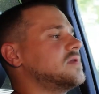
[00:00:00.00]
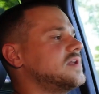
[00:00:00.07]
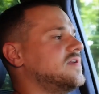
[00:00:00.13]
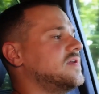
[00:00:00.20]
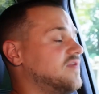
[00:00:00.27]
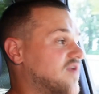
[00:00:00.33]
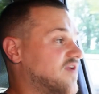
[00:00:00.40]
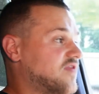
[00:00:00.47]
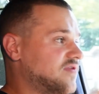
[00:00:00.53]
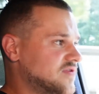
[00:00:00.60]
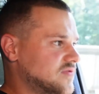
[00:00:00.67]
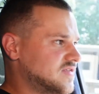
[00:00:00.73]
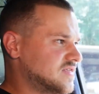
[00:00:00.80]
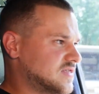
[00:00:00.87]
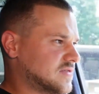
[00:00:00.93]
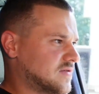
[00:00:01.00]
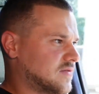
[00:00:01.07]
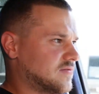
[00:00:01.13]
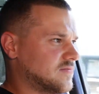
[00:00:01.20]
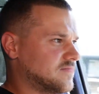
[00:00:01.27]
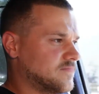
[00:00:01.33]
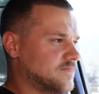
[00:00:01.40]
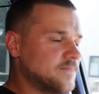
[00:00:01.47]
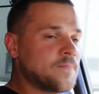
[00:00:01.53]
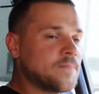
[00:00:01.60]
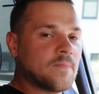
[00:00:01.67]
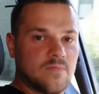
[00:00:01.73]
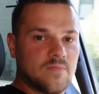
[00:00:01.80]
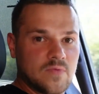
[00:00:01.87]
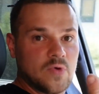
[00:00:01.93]
That's why when we,
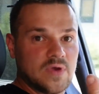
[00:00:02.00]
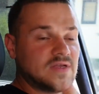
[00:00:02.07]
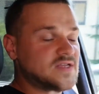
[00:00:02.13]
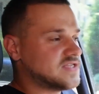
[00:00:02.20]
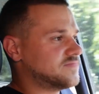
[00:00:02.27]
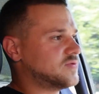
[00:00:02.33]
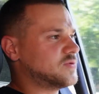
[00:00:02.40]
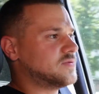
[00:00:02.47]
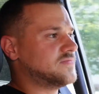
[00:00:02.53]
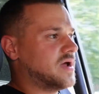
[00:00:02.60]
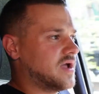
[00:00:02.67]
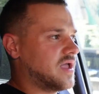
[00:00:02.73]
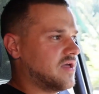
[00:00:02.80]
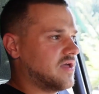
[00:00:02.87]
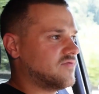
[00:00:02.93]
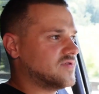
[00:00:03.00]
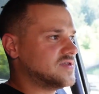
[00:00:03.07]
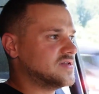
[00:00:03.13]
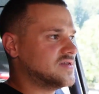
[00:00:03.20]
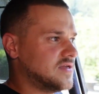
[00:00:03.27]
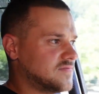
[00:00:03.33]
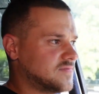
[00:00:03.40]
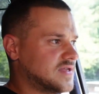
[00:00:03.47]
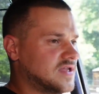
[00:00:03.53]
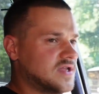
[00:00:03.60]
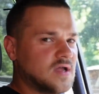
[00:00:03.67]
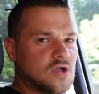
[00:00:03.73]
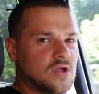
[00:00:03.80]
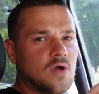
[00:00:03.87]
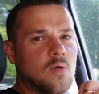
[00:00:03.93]
for example, if I deactivate an
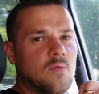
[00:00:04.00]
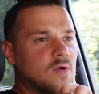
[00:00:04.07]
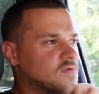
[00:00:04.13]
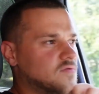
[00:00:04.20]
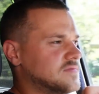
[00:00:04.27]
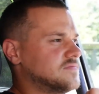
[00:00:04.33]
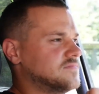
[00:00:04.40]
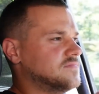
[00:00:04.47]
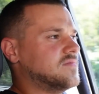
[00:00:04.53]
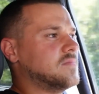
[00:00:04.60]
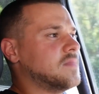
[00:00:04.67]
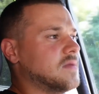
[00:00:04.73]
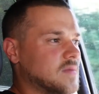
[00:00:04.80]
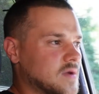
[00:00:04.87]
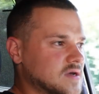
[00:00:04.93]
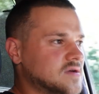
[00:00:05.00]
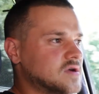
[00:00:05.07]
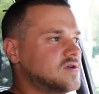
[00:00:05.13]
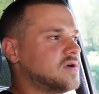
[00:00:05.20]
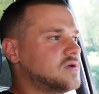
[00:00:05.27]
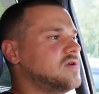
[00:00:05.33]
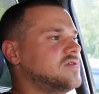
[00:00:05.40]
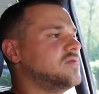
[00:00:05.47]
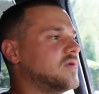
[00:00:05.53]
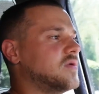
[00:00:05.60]
EGR valve, I still leave the